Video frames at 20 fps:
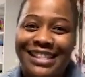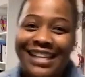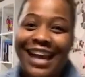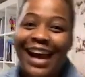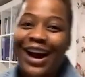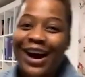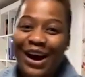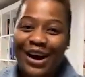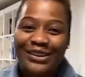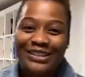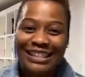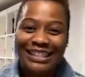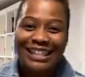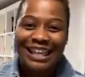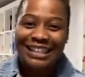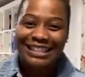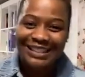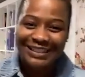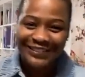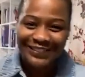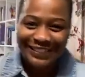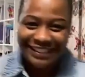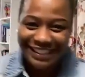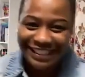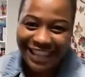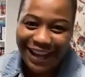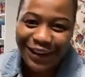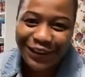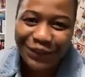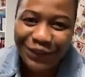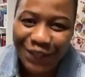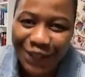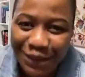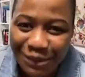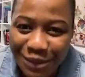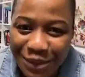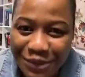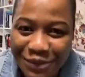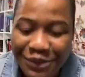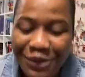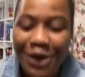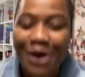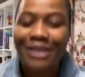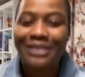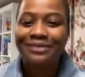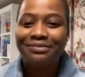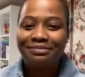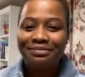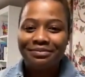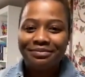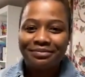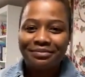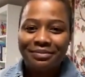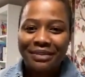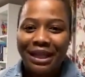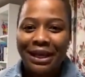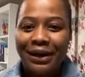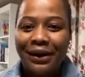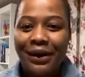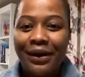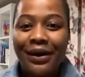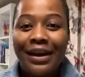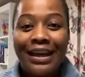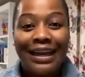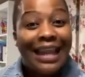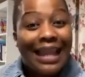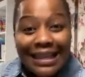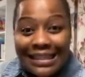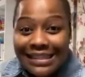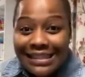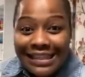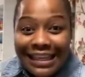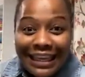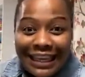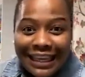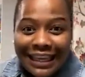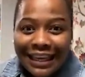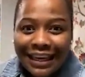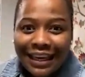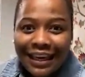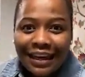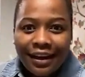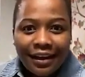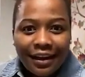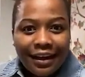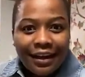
this of this activity. That will really be fun. You know, let's see.